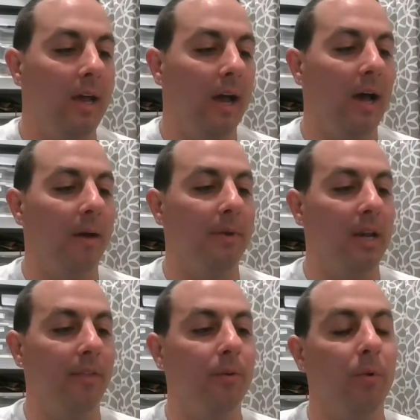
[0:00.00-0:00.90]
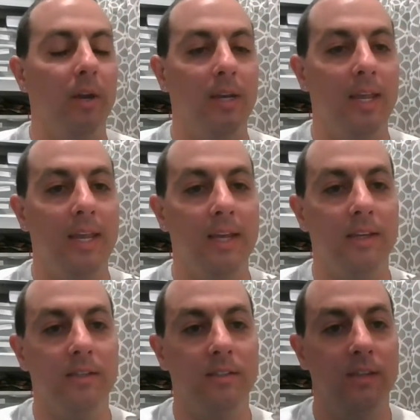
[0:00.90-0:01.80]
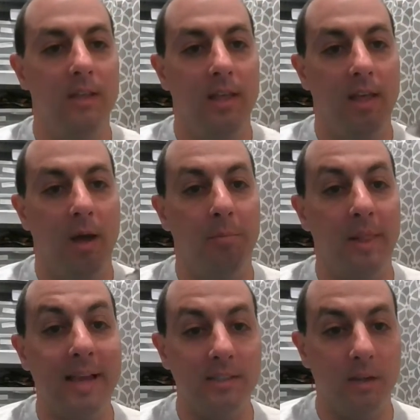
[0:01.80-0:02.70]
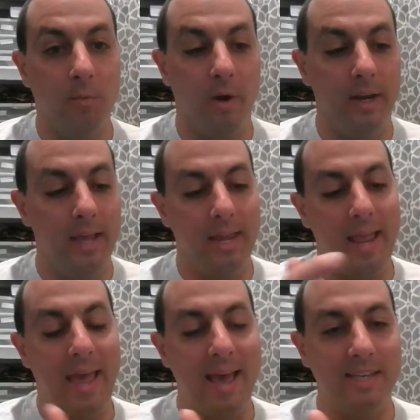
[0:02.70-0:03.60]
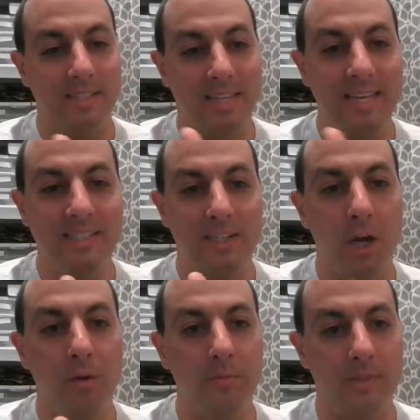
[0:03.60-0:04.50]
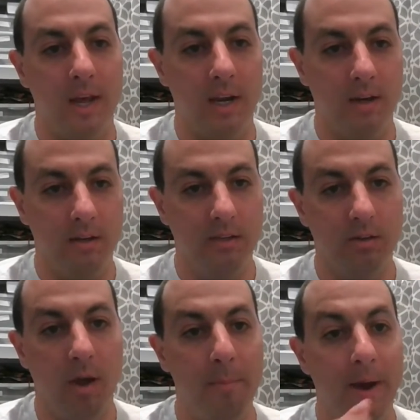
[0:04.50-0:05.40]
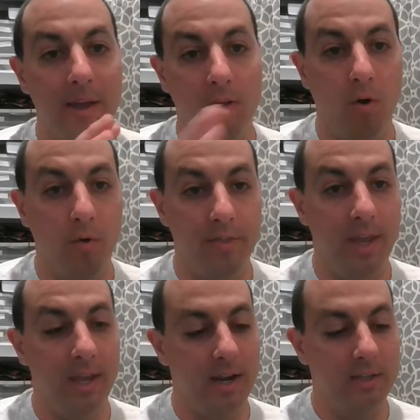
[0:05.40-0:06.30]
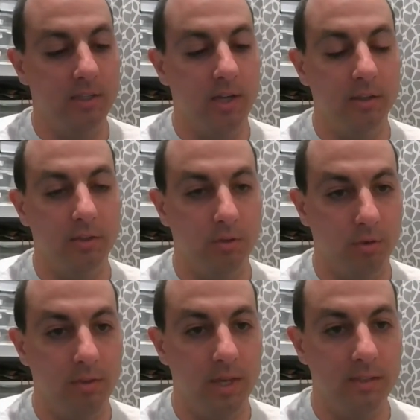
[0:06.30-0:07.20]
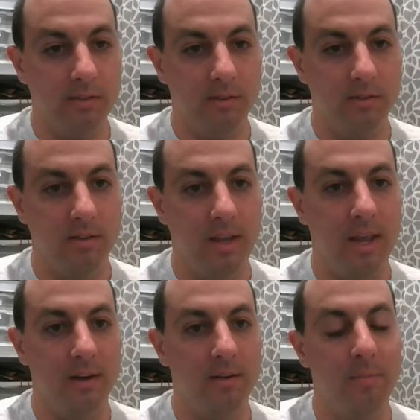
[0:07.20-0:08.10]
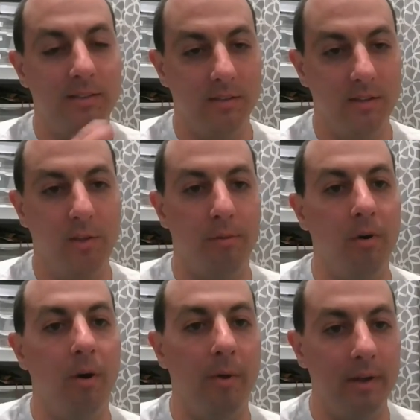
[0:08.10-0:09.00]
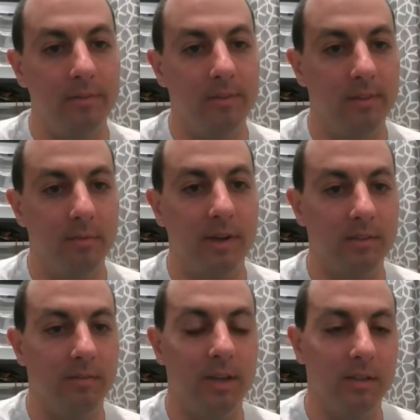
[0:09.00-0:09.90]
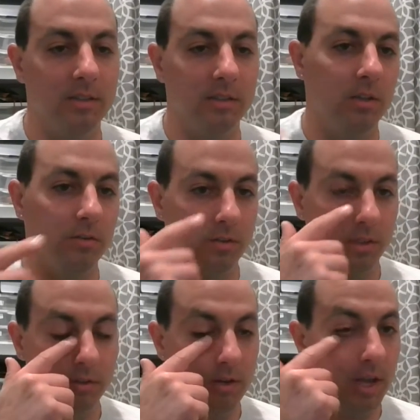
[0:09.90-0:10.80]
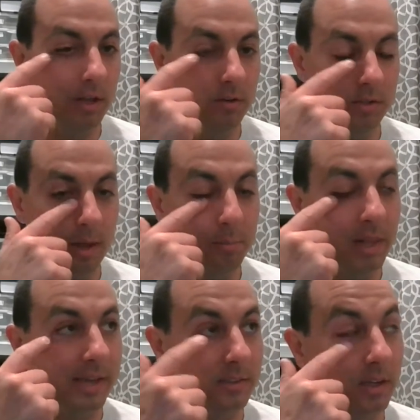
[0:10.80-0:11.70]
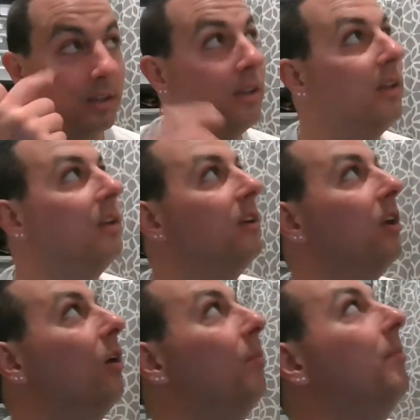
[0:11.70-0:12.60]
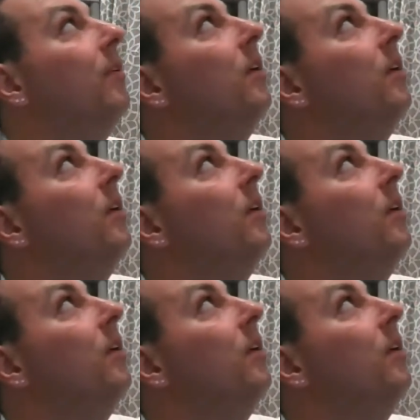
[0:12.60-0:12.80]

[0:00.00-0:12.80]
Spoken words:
Another one is a plastic one, and it has these domes on it. So I buy the whole thing and I just unscrew this and basically throw out the rest of it because it's useless. You can't use that plastic dome.